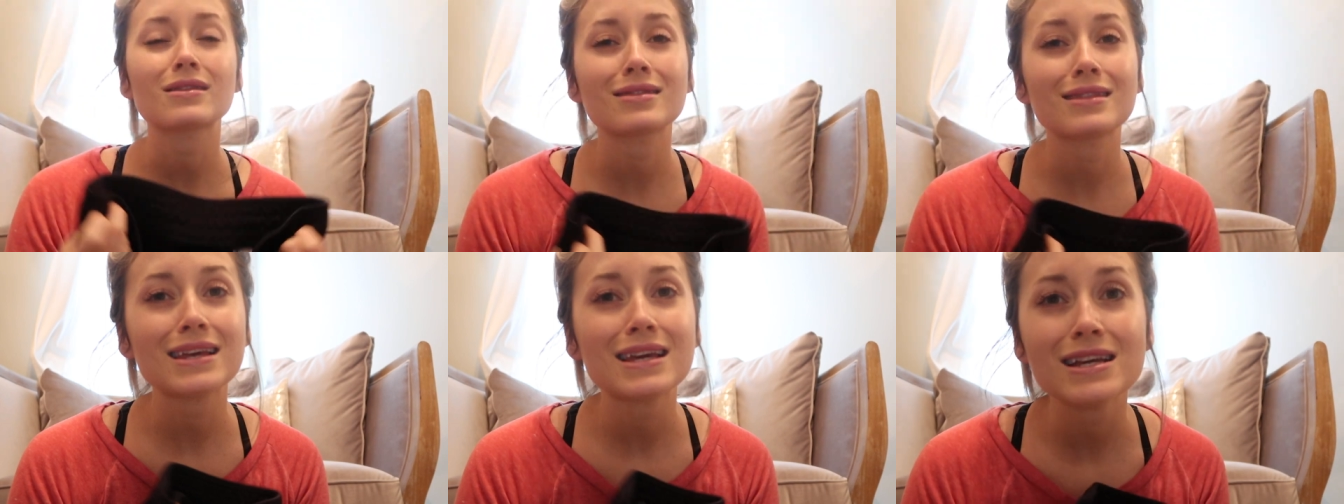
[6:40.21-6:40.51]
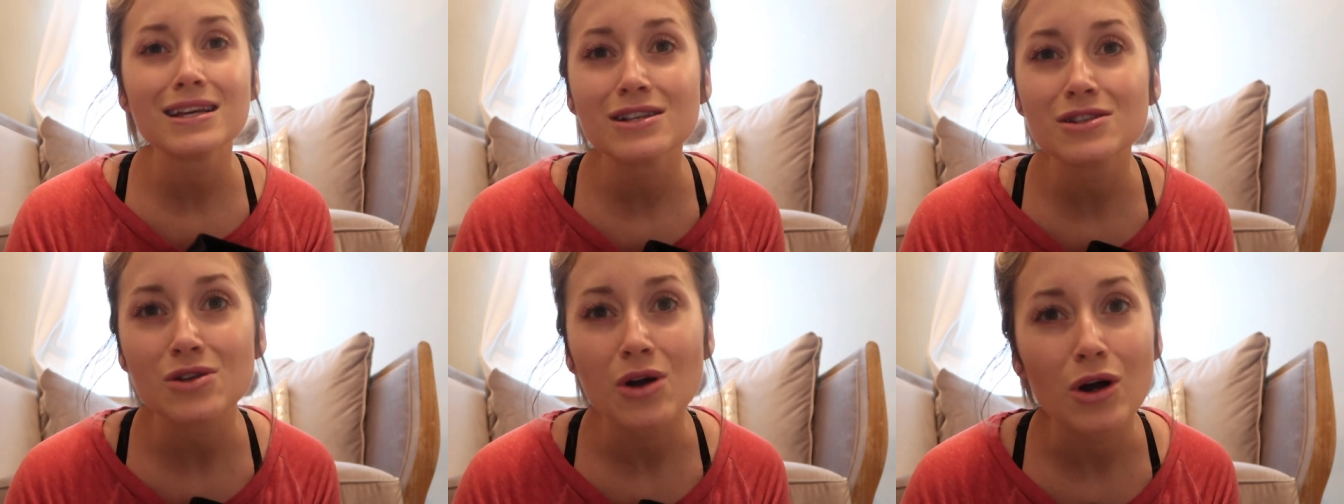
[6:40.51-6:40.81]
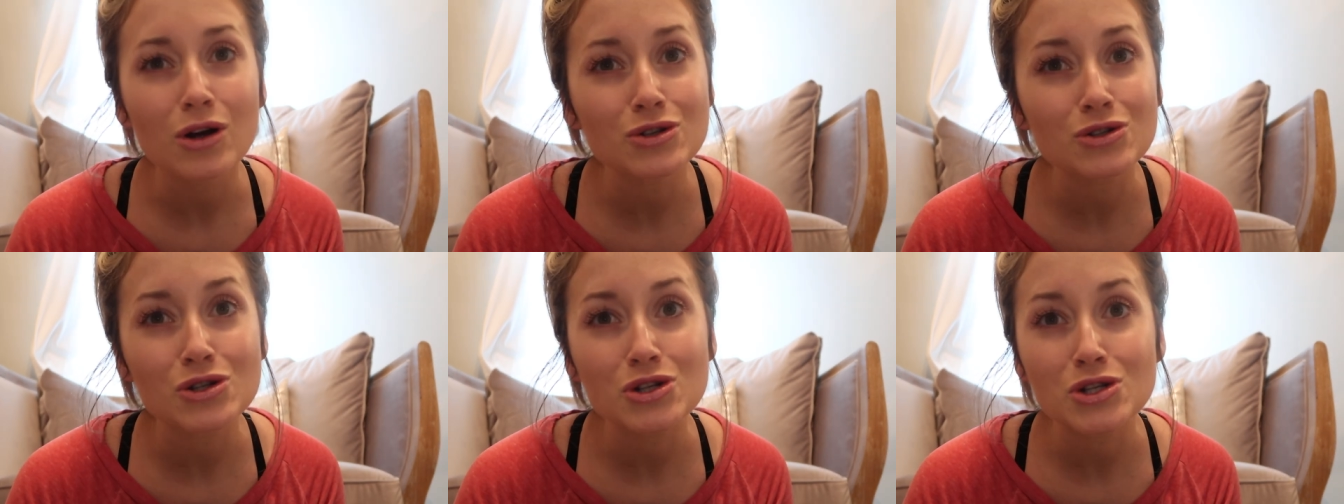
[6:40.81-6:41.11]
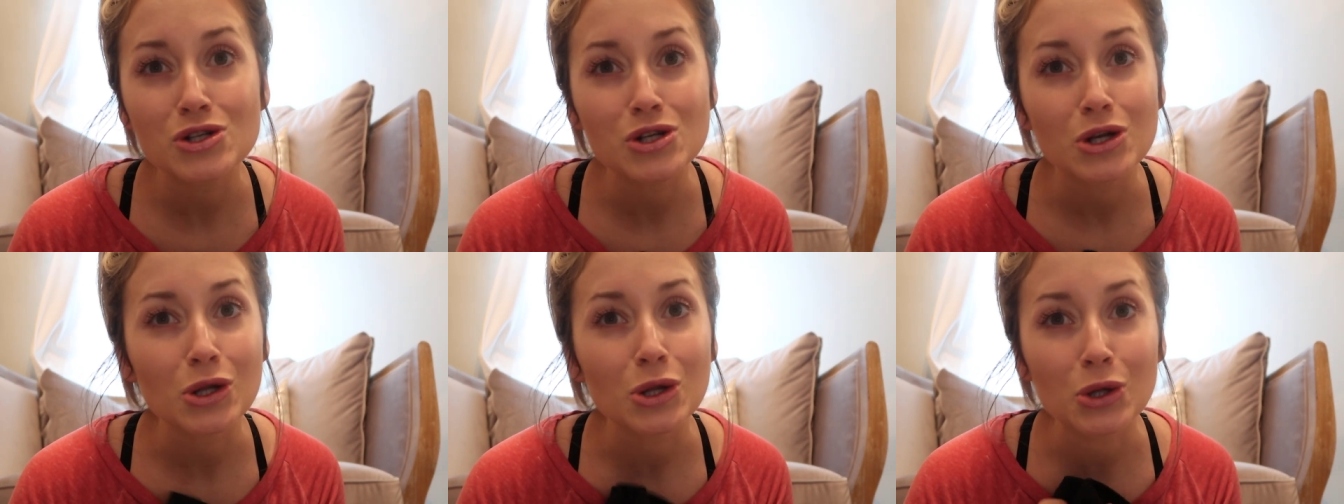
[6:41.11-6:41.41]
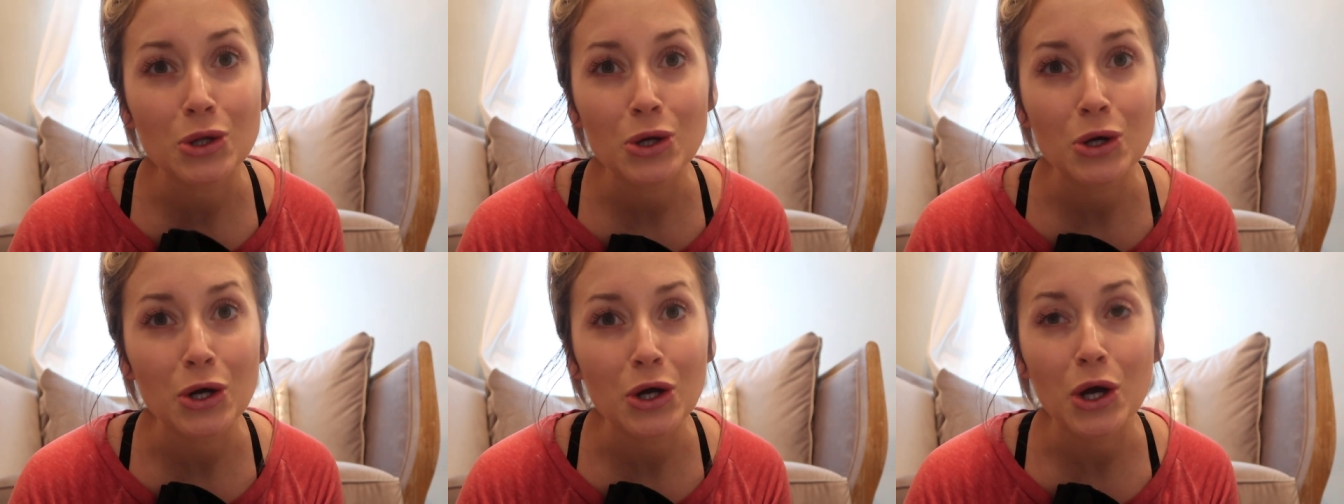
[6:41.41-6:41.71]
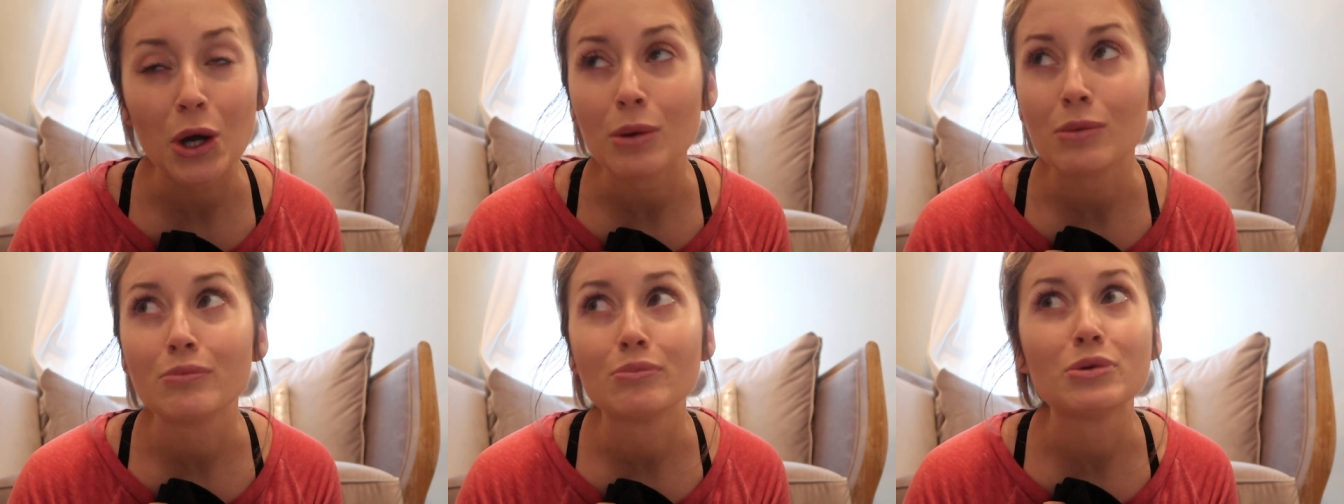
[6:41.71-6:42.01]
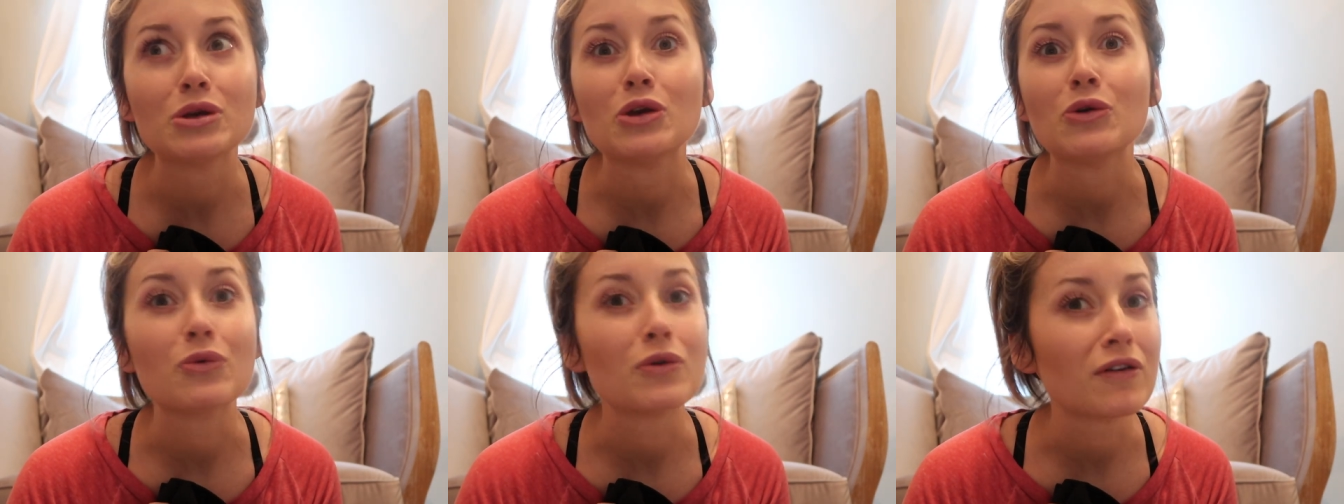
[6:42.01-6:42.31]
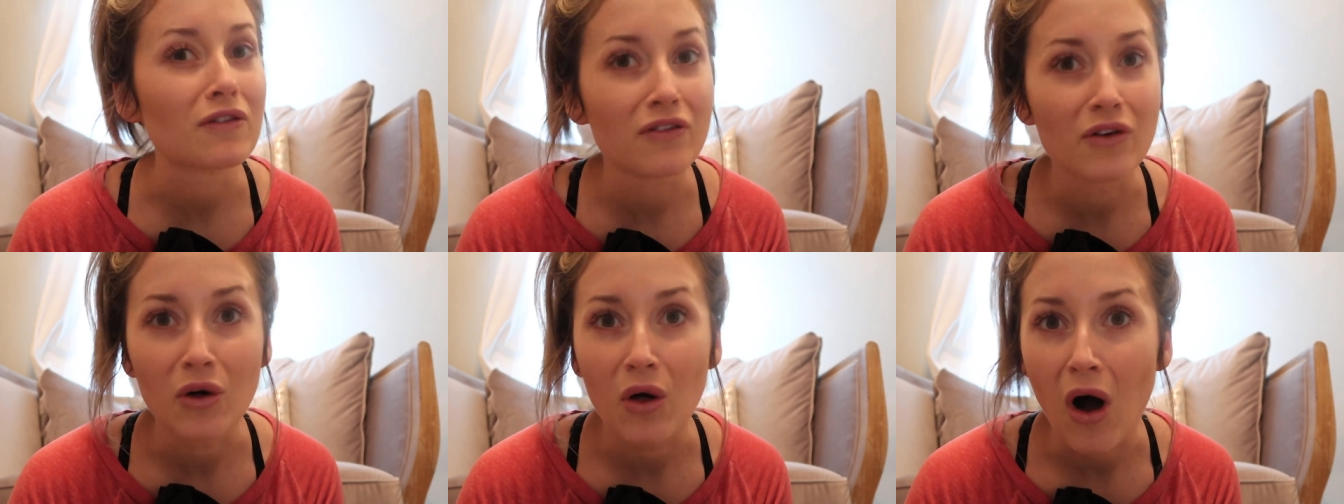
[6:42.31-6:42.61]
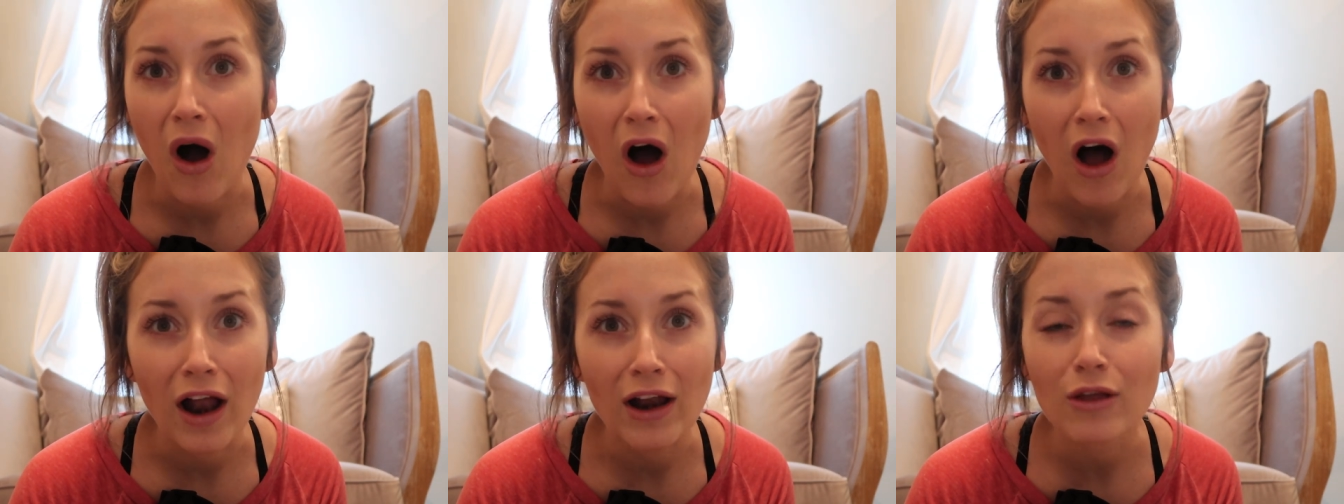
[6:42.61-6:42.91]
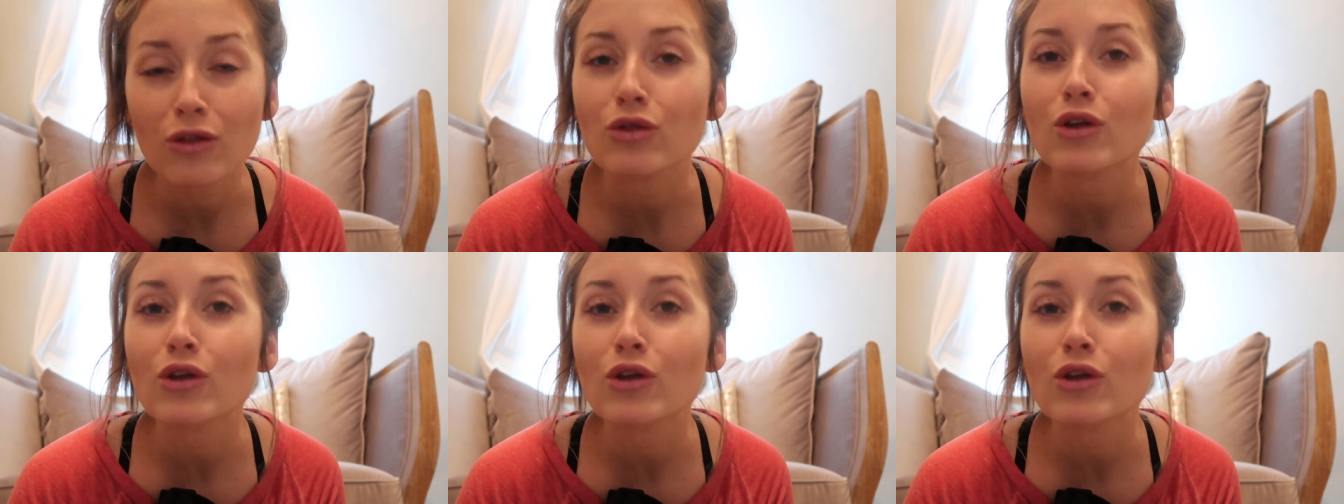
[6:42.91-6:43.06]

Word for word: These just look beautiful on.